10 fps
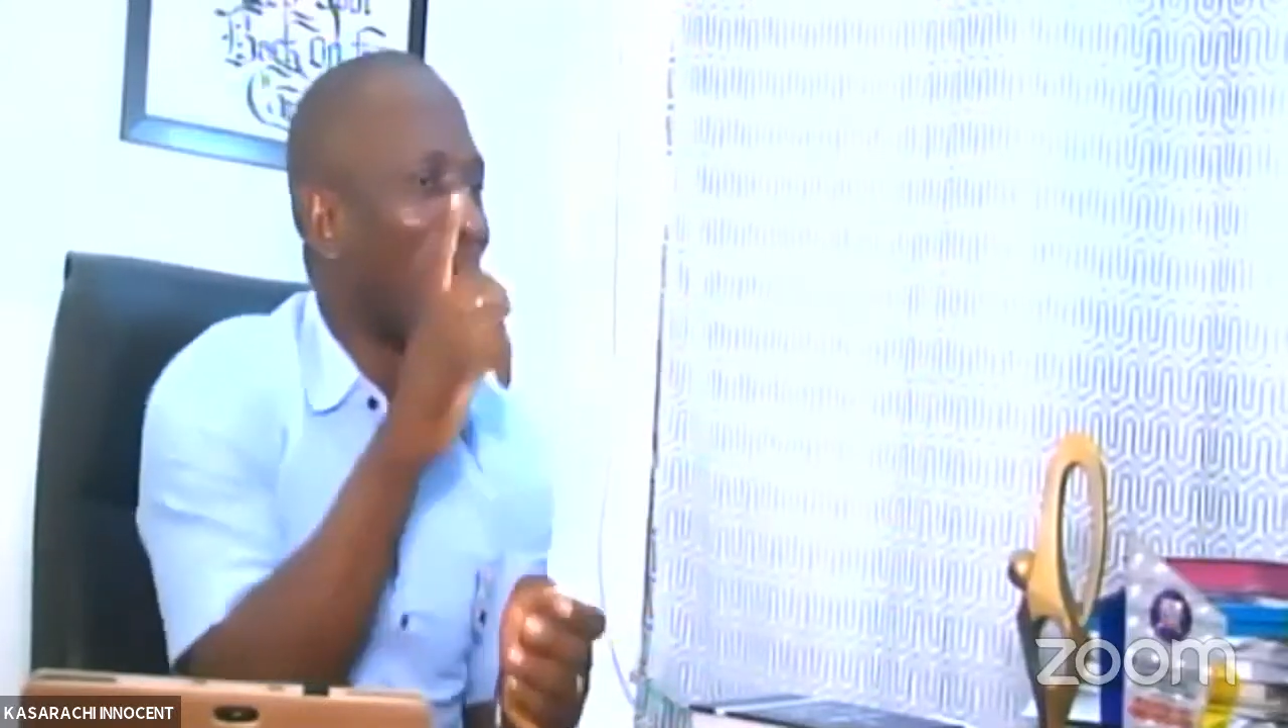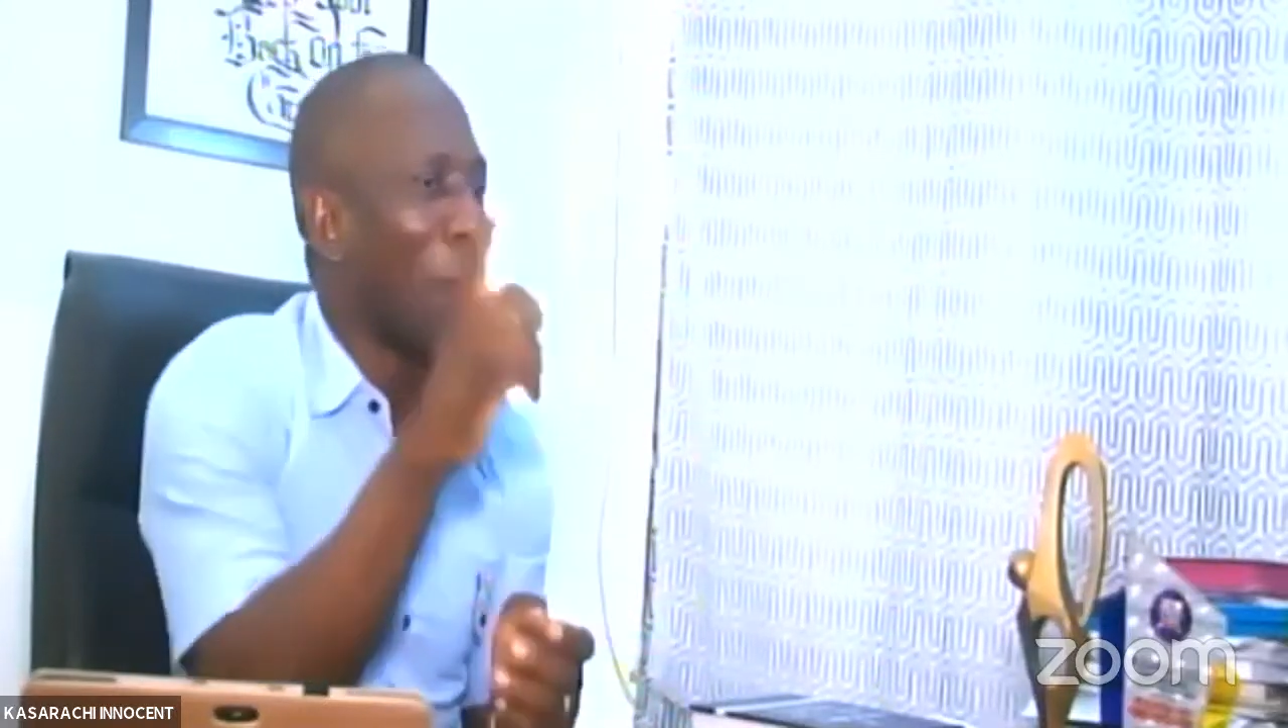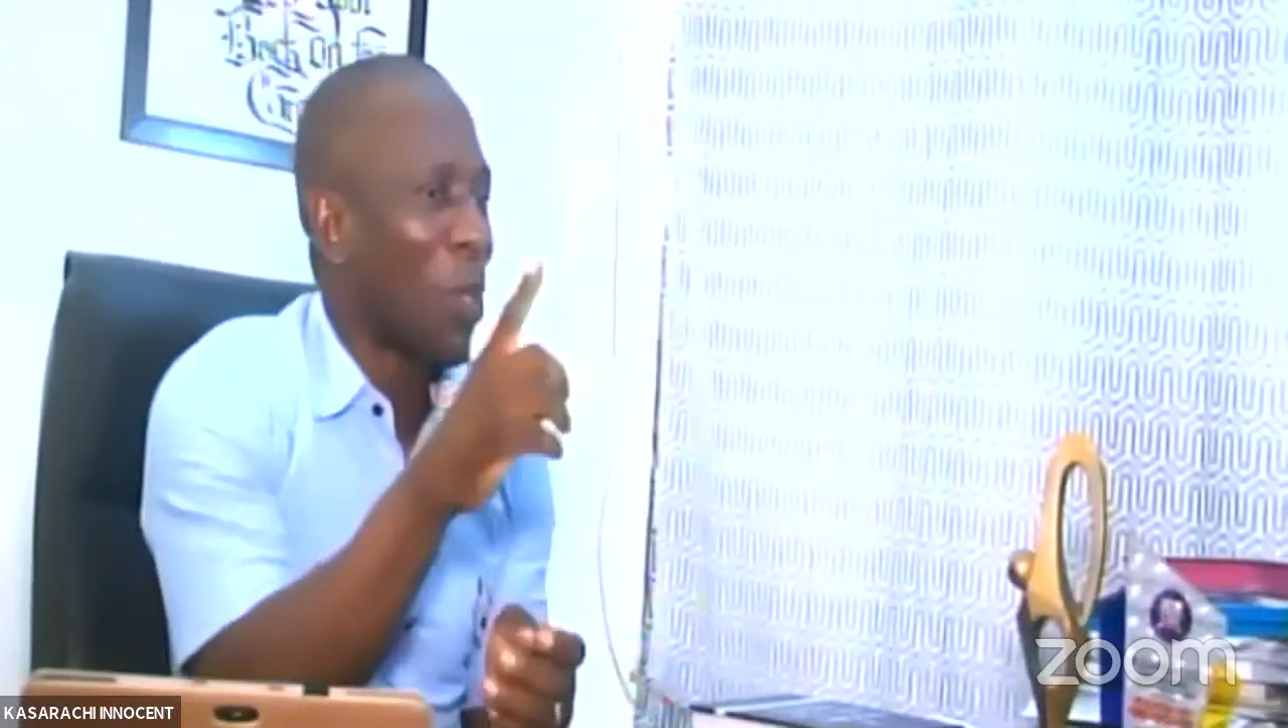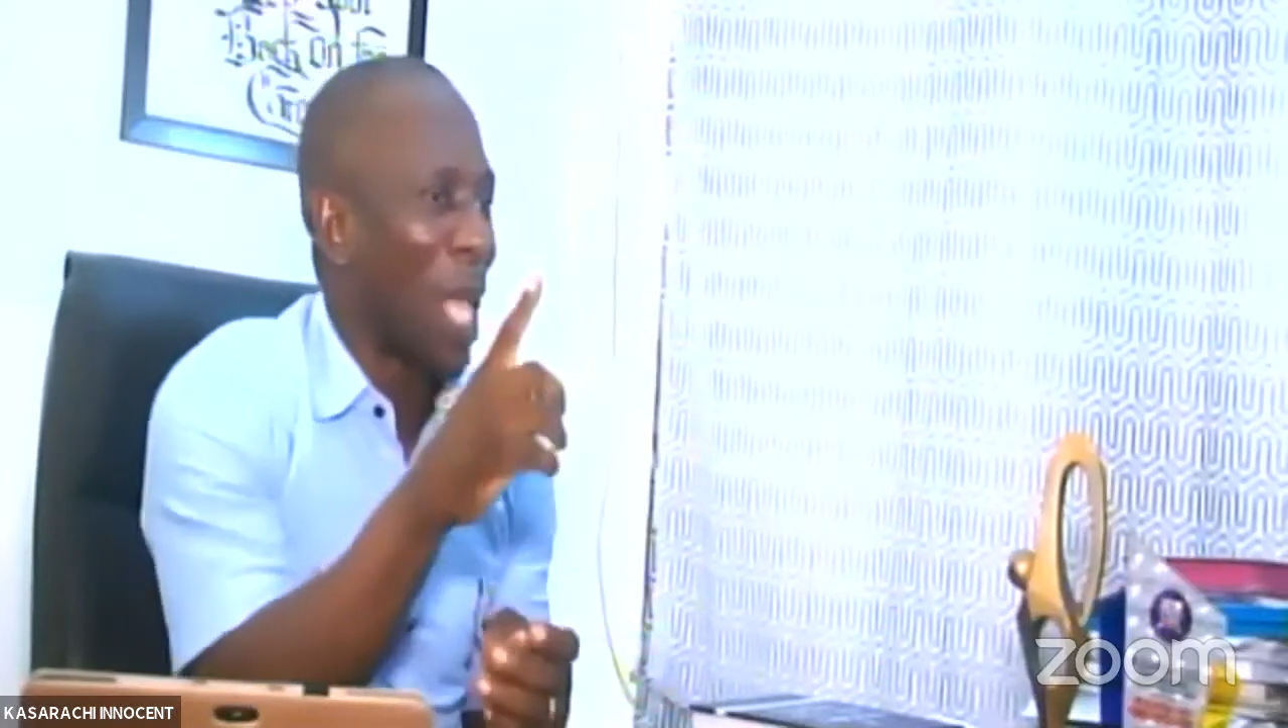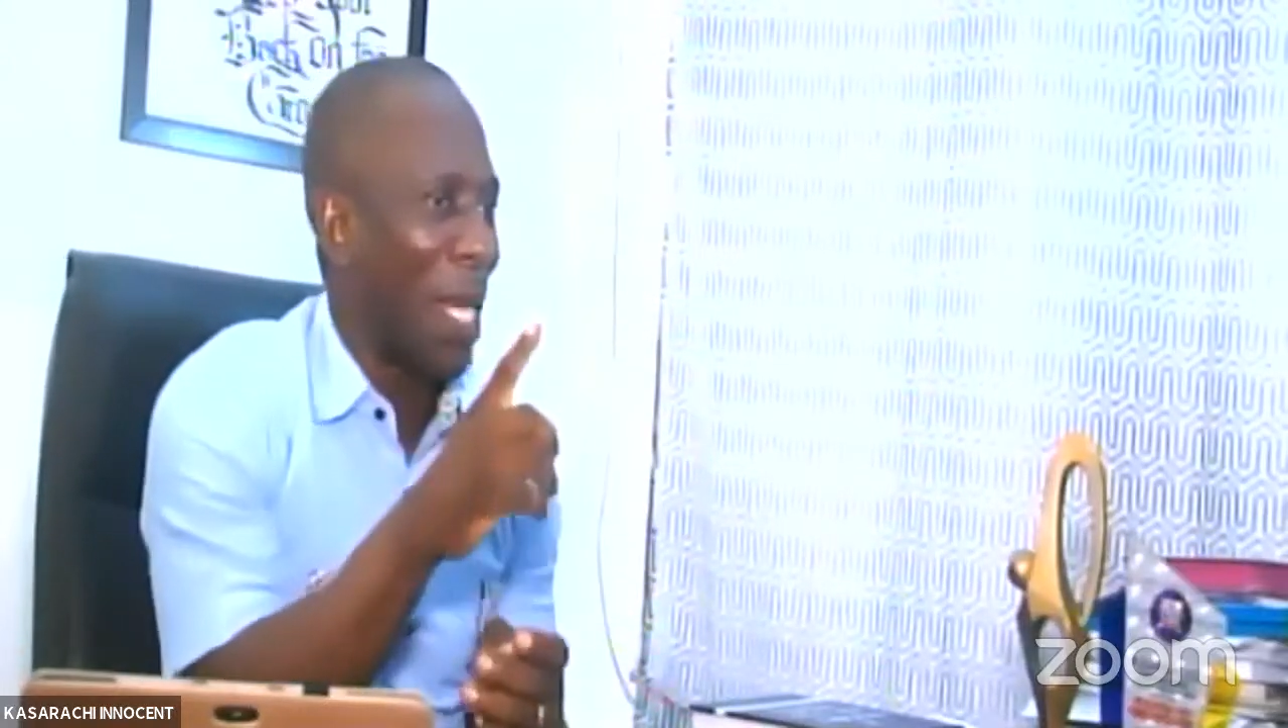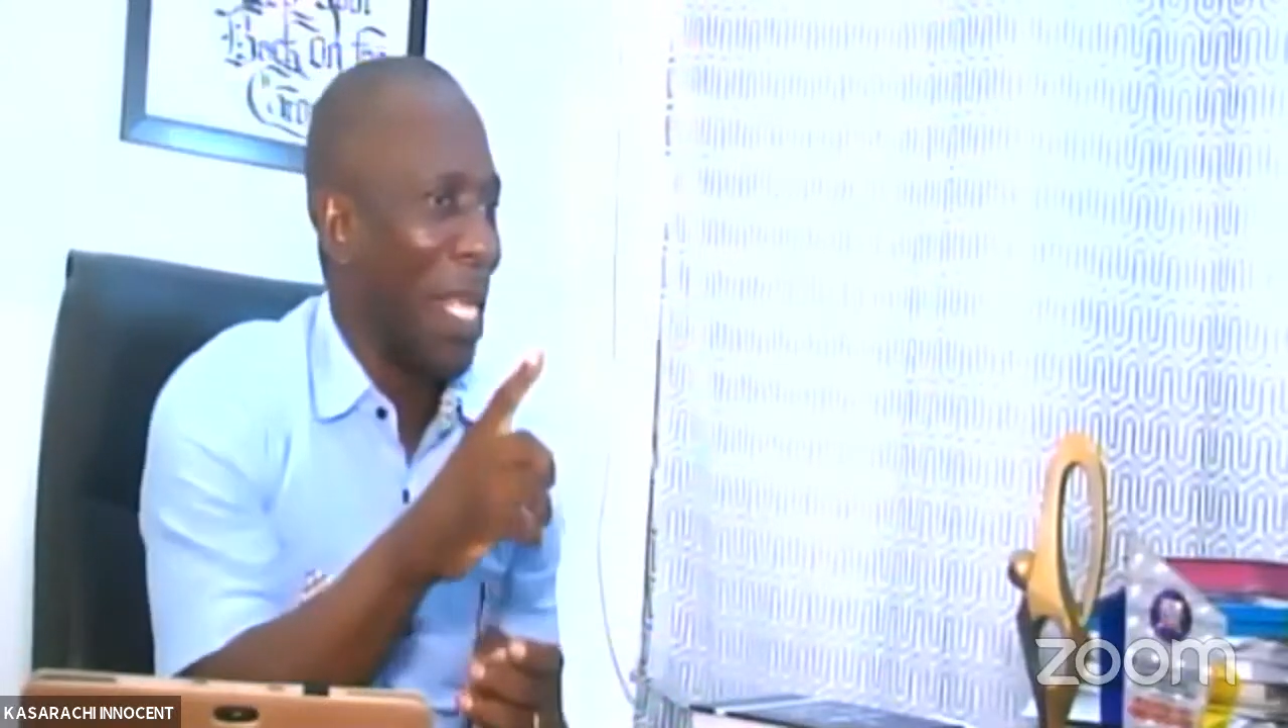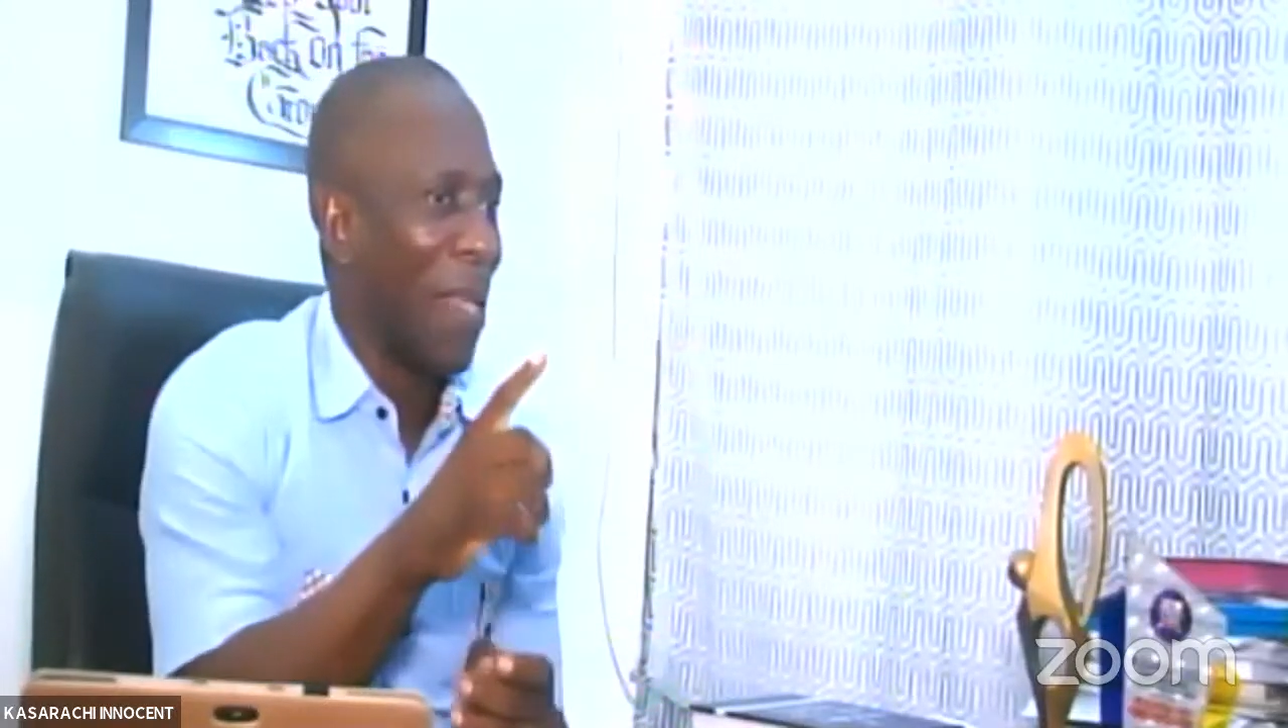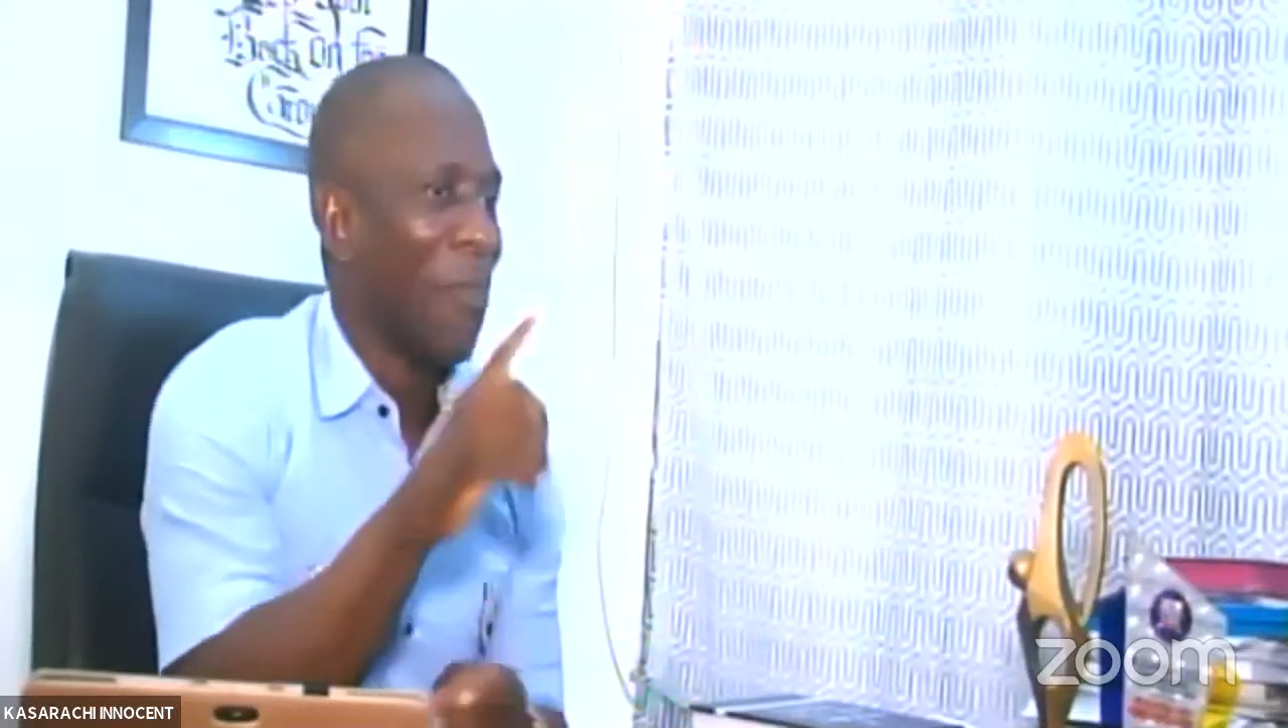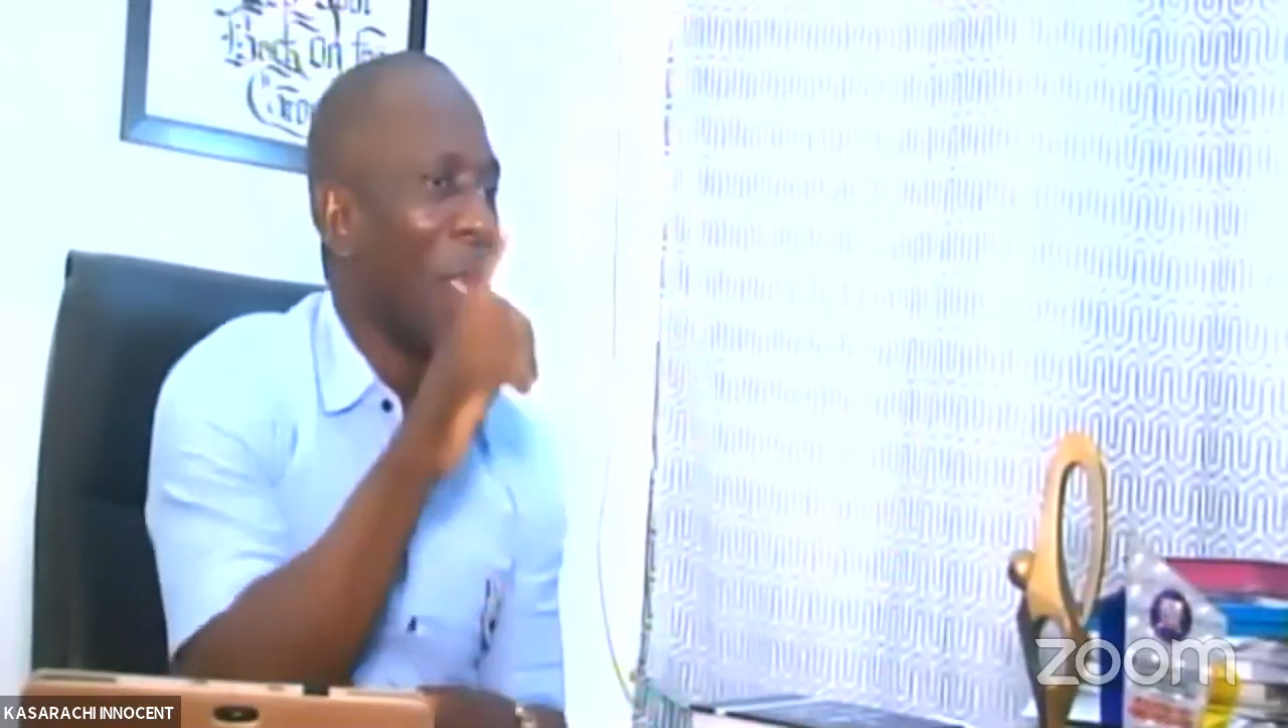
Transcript: importantly,